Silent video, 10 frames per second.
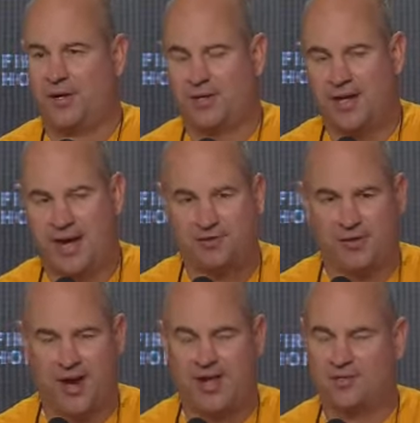Kyle
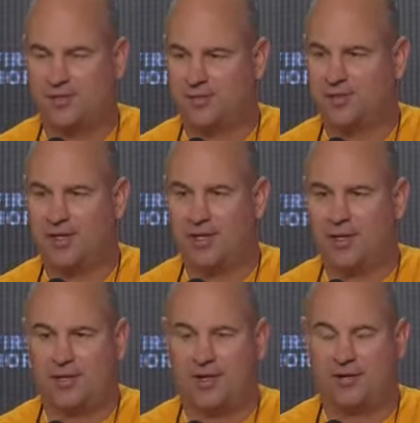Trask has
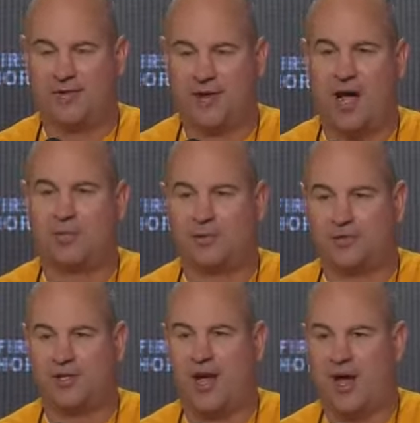done a phenomenal
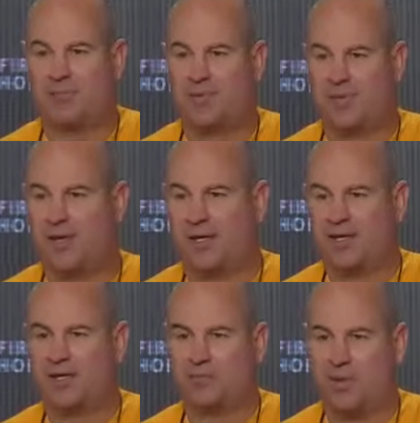job
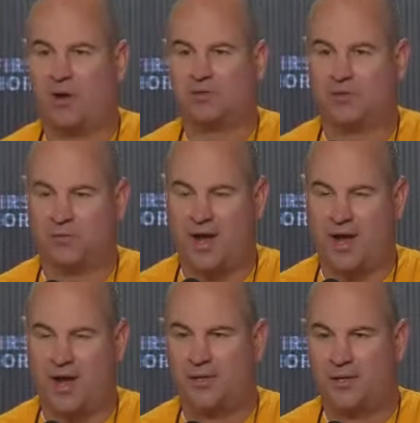getting the ball to the
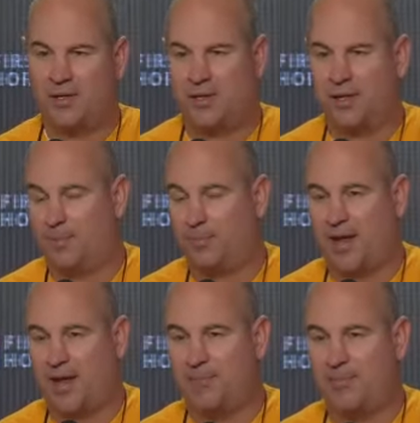right
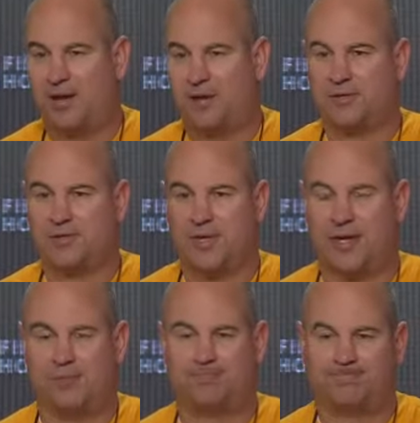
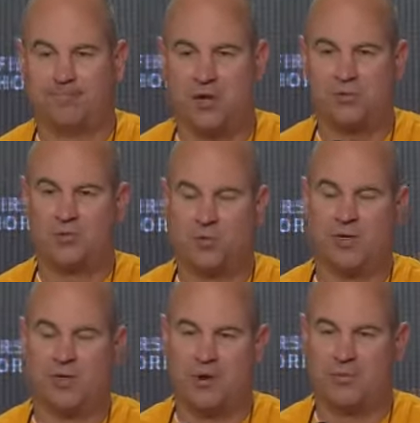playmakers. Knows where
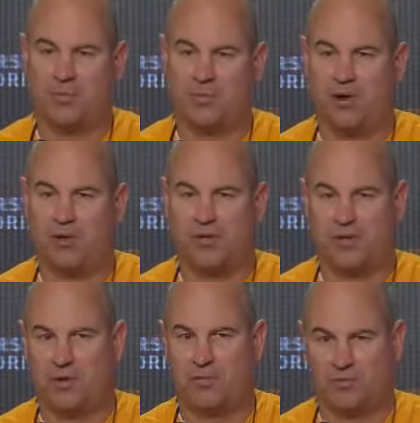to go with the ball. You
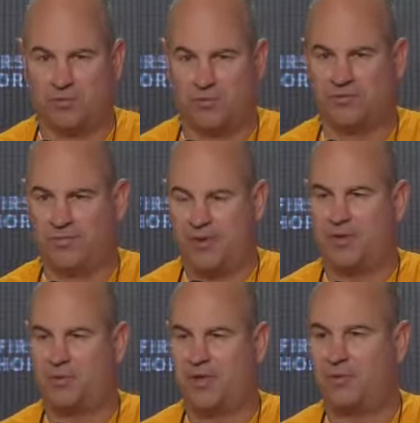know, we're
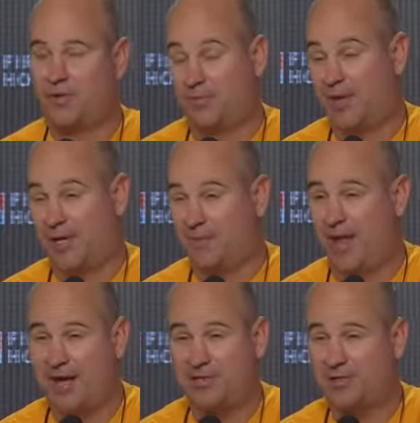familiar with him. We played him
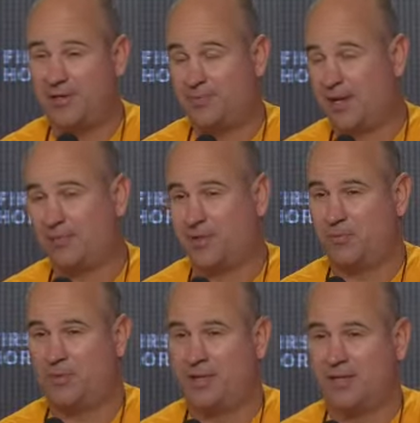last year. He played
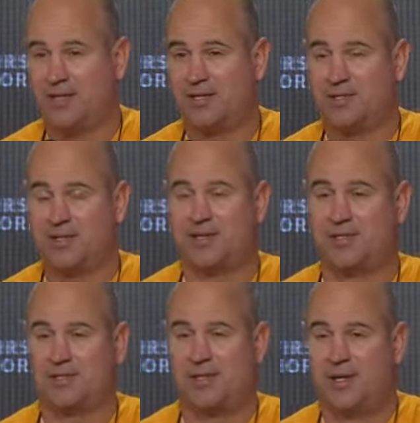really well against
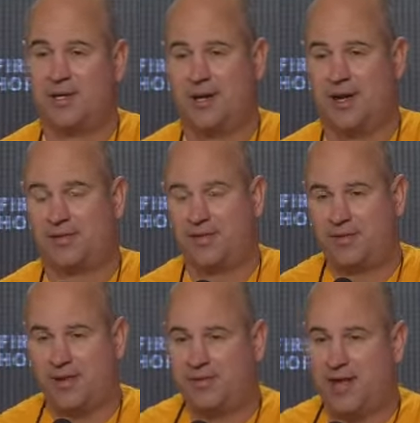us. I
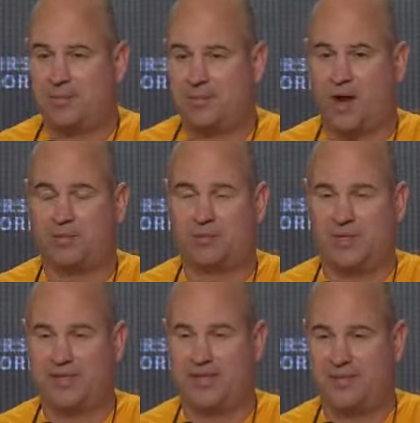think they've got
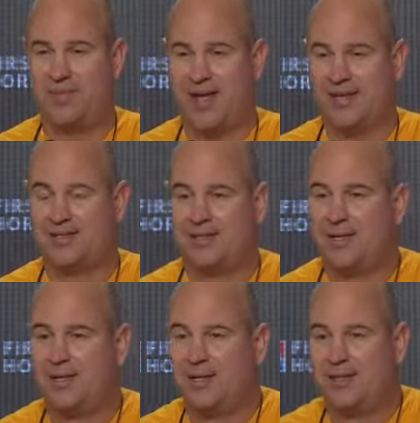probably the best
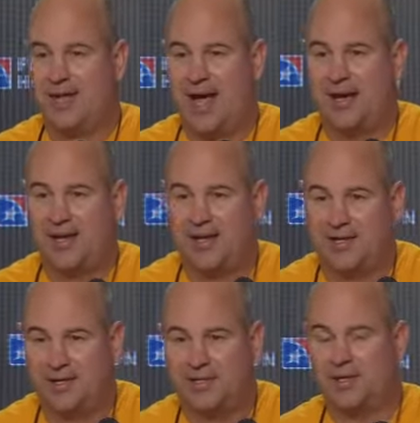tight end
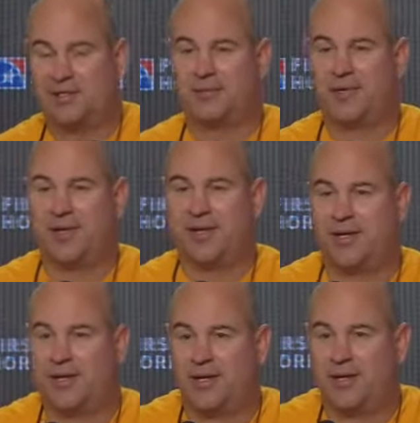in the country.
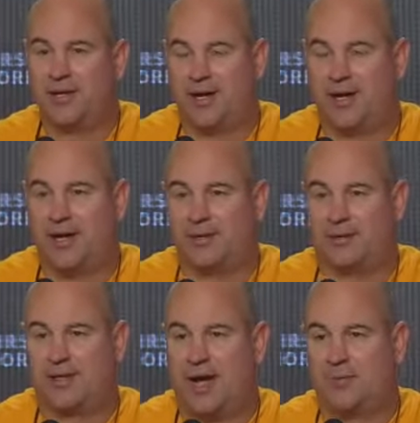And
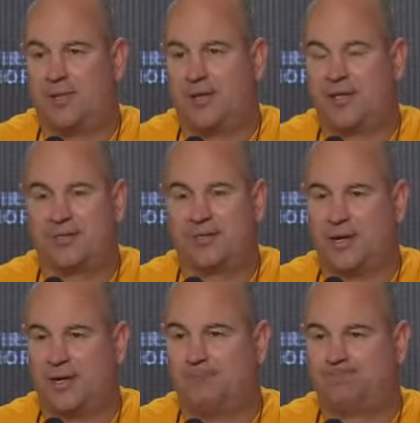Kyle Pitts,
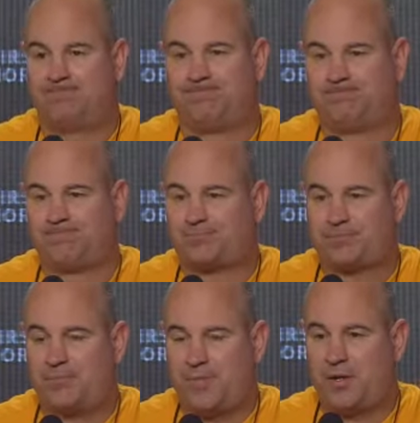you
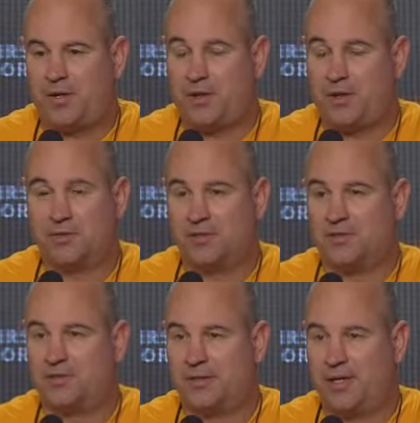know,
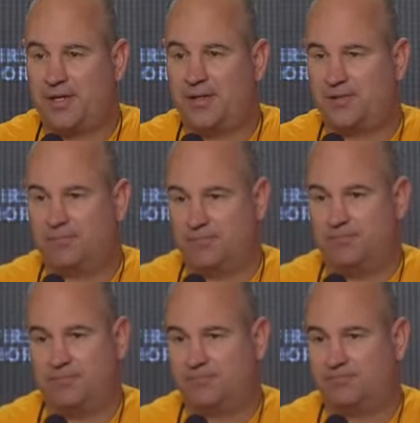just he's
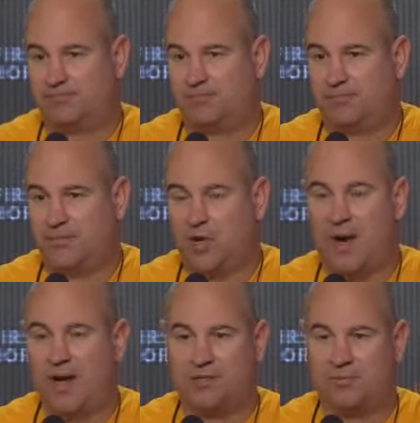
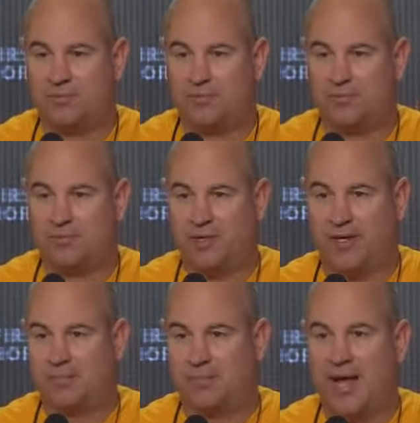nobody's
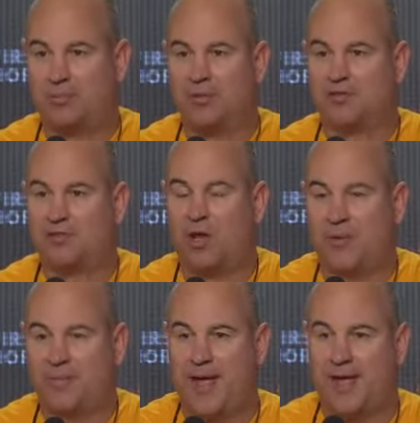really been able to slow
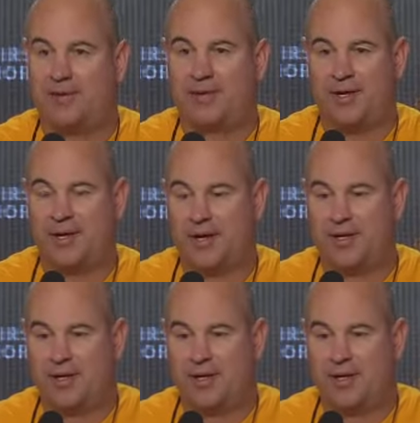him down.